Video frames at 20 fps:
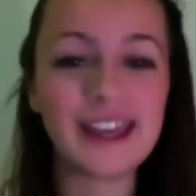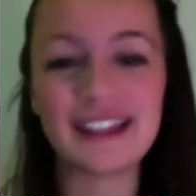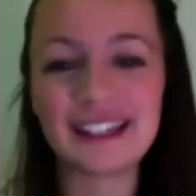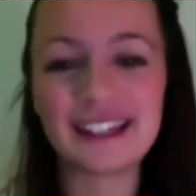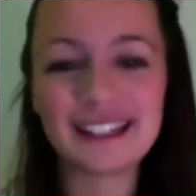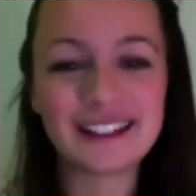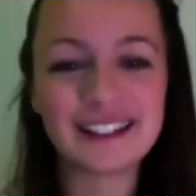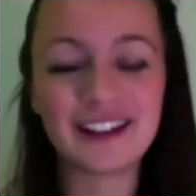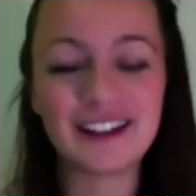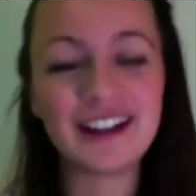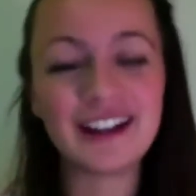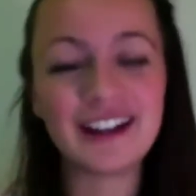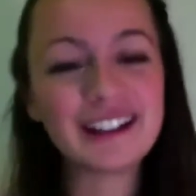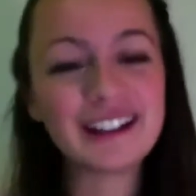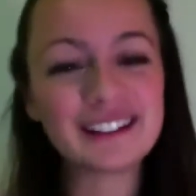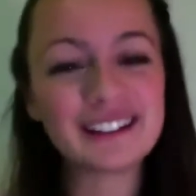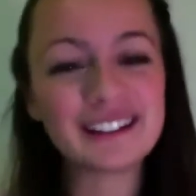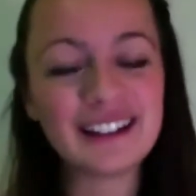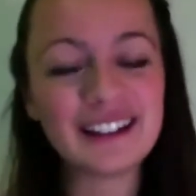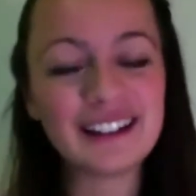Like, I
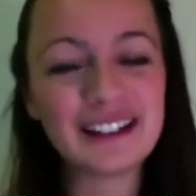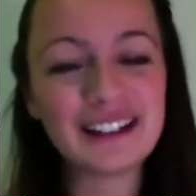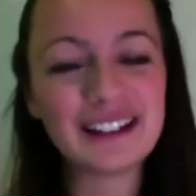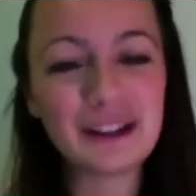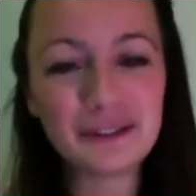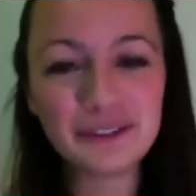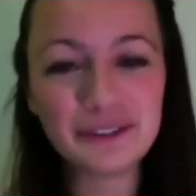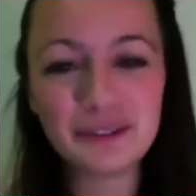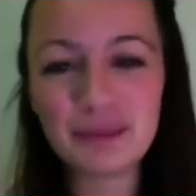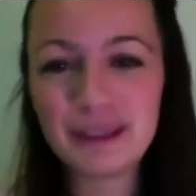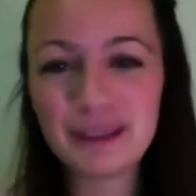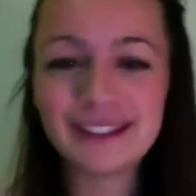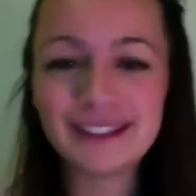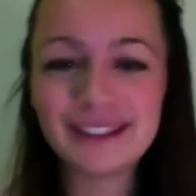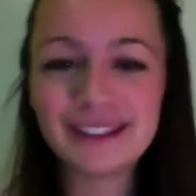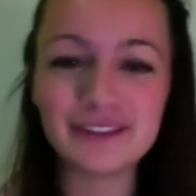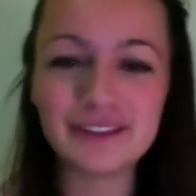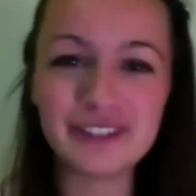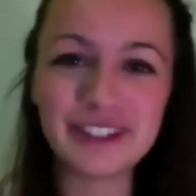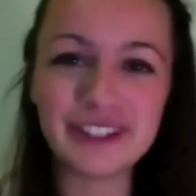loved making
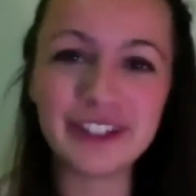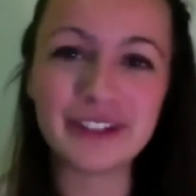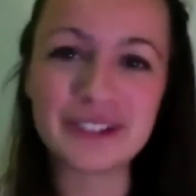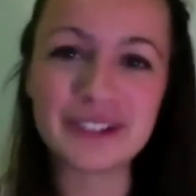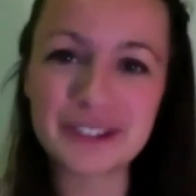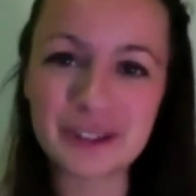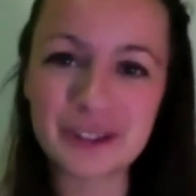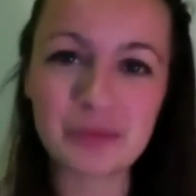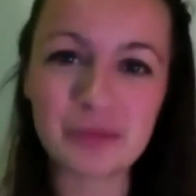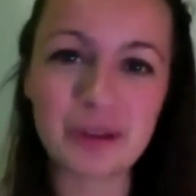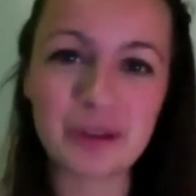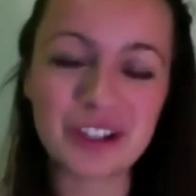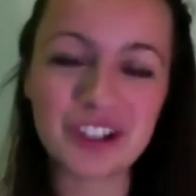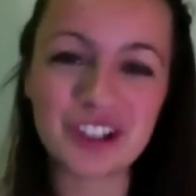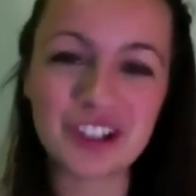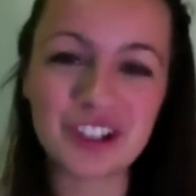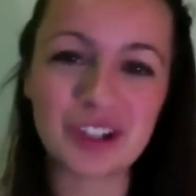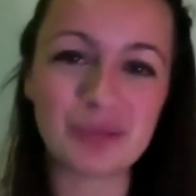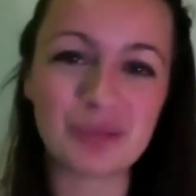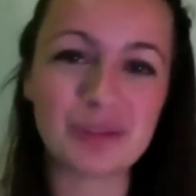the videos so
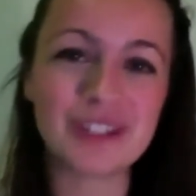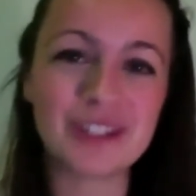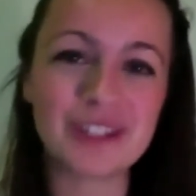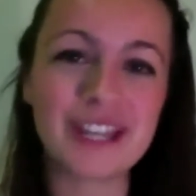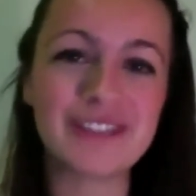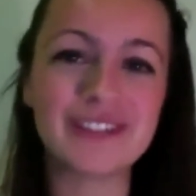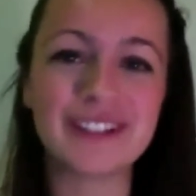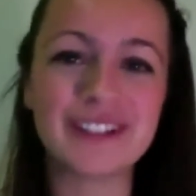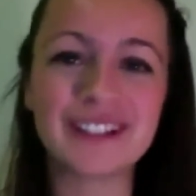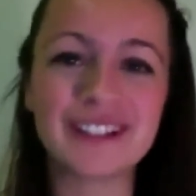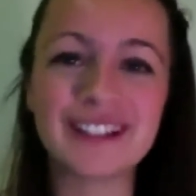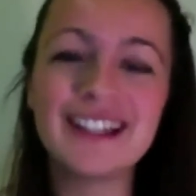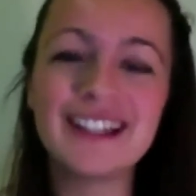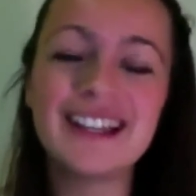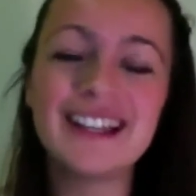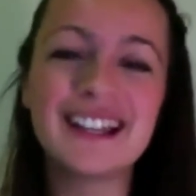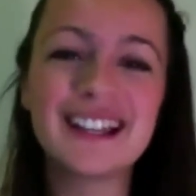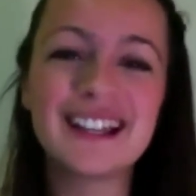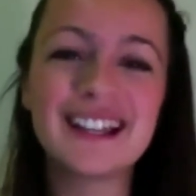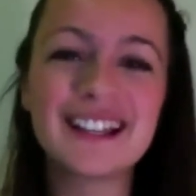much, and was having
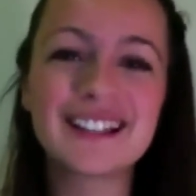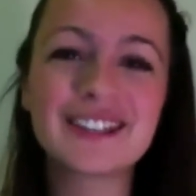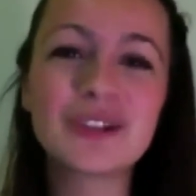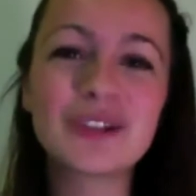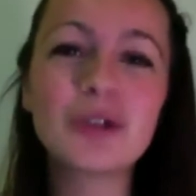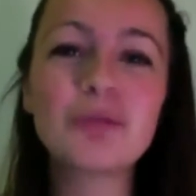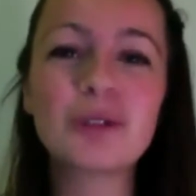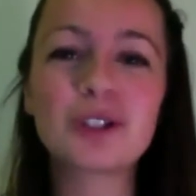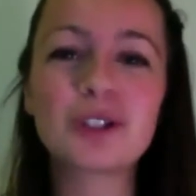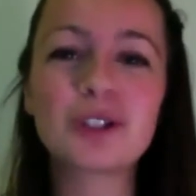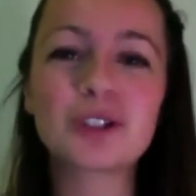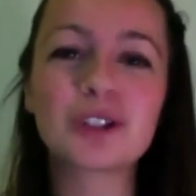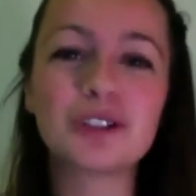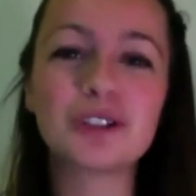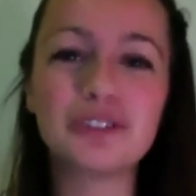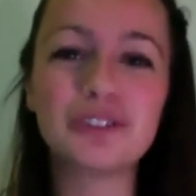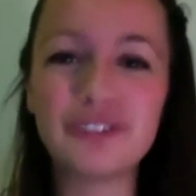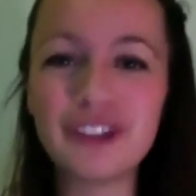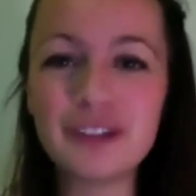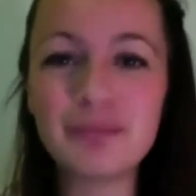so much
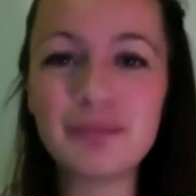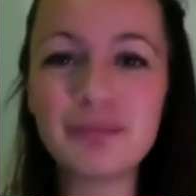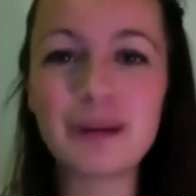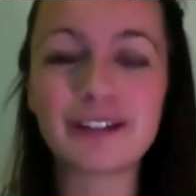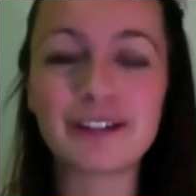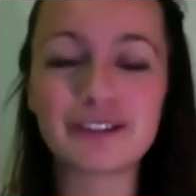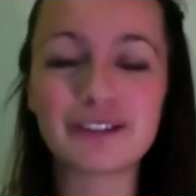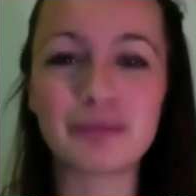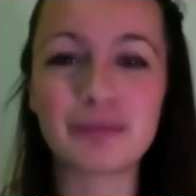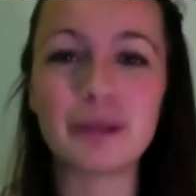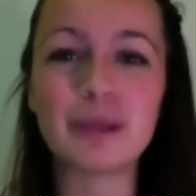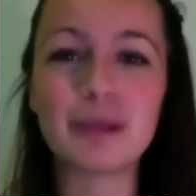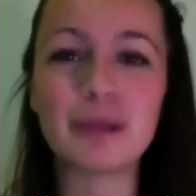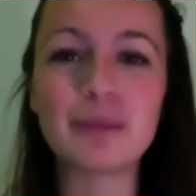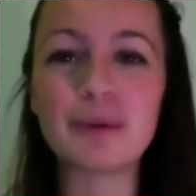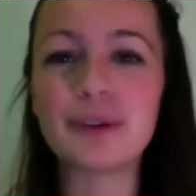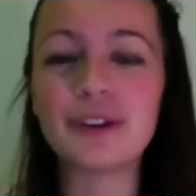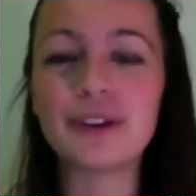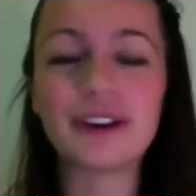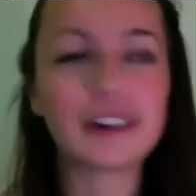good feedback from people
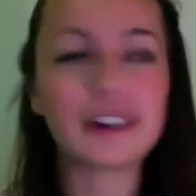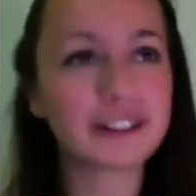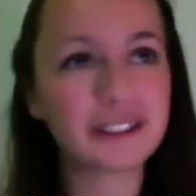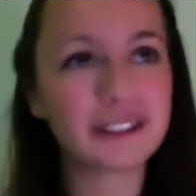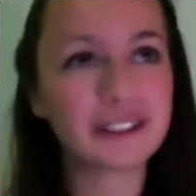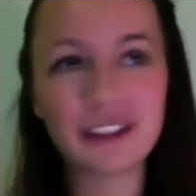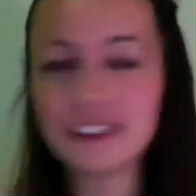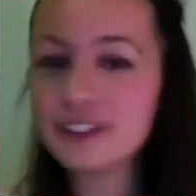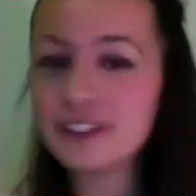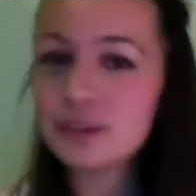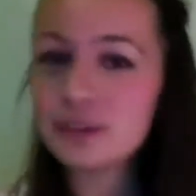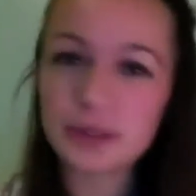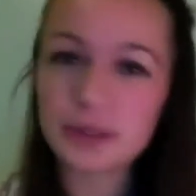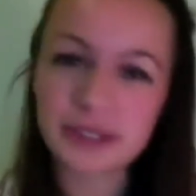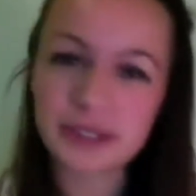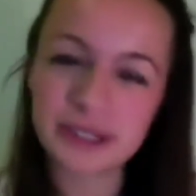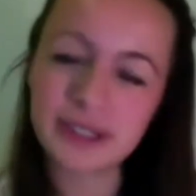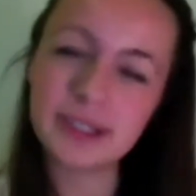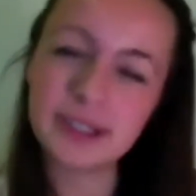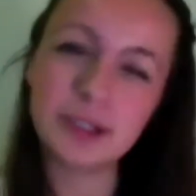that I didn't want
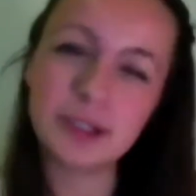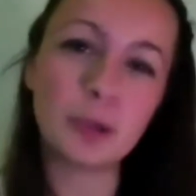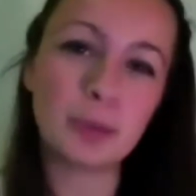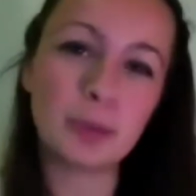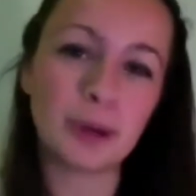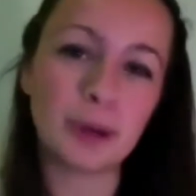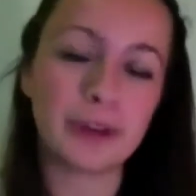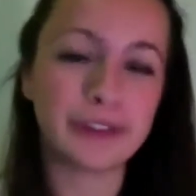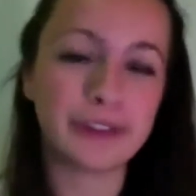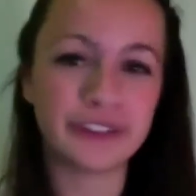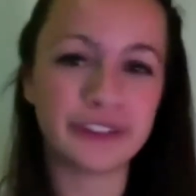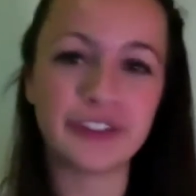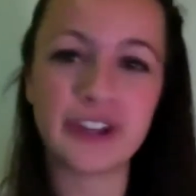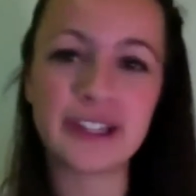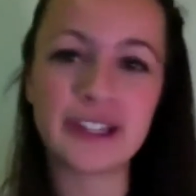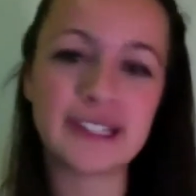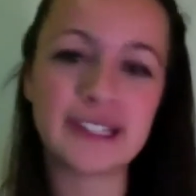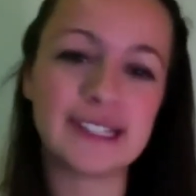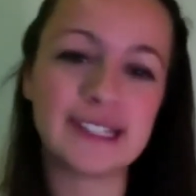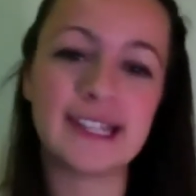to stop after
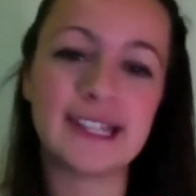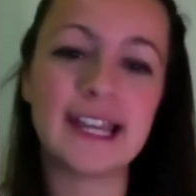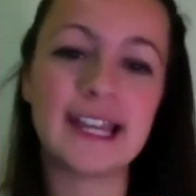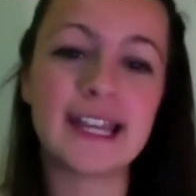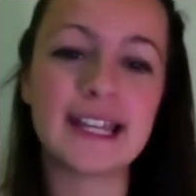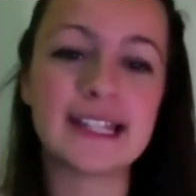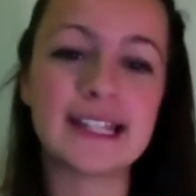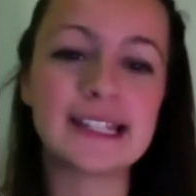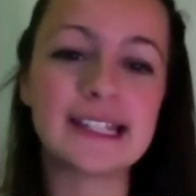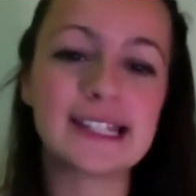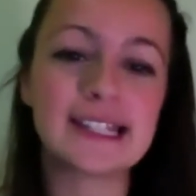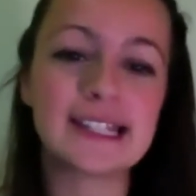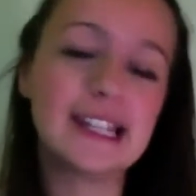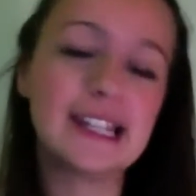30 days.